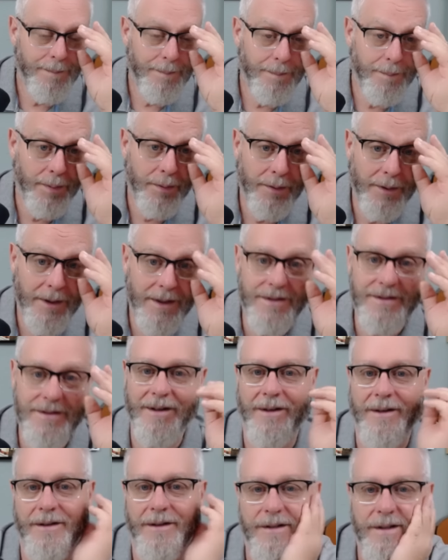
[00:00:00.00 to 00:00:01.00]

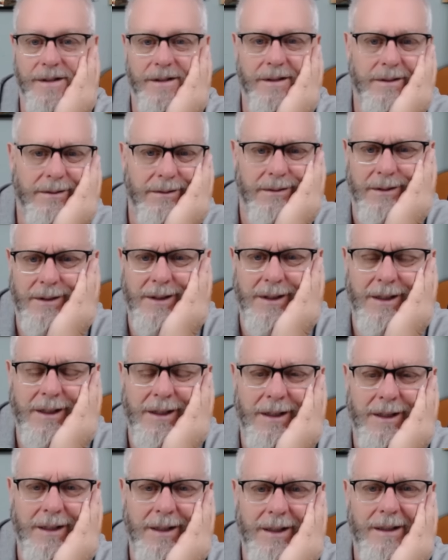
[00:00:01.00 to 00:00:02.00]
Prisoners.
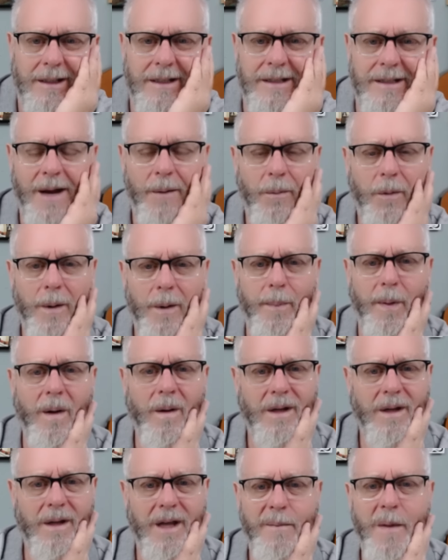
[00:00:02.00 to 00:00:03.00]
Is that where
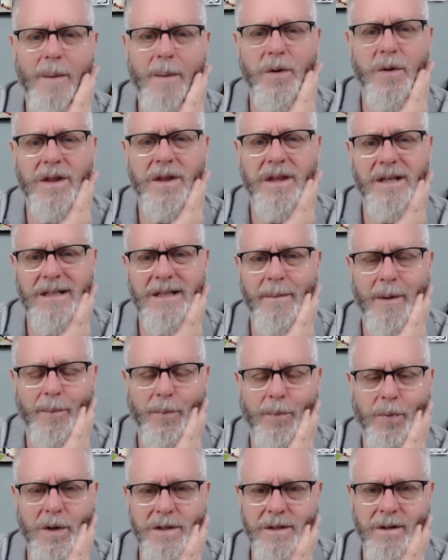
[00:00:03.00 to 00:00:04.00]
Paul came up with this? I'm a
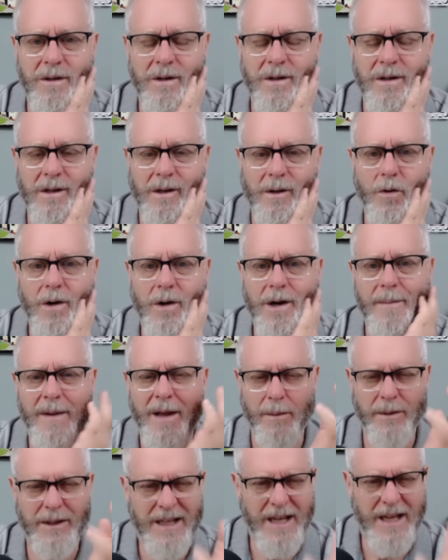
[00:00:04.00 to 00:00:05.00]
prisoner of the Lord. I'm
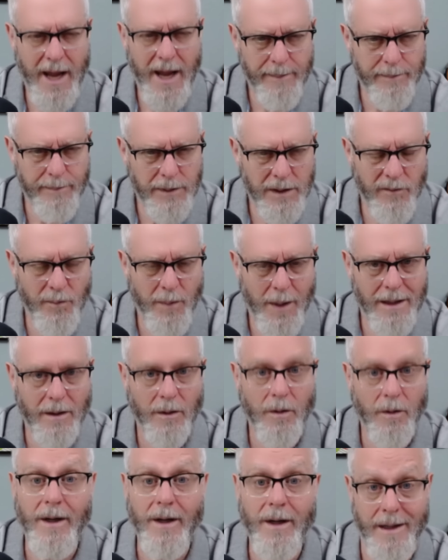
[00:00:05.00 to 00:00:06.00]
held captive by the
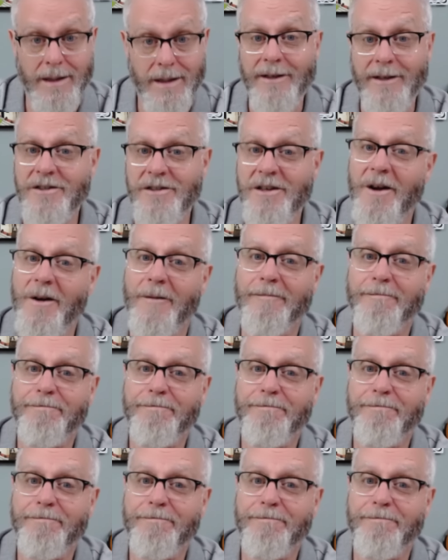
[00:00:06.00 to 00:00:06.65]
Lord. I think so.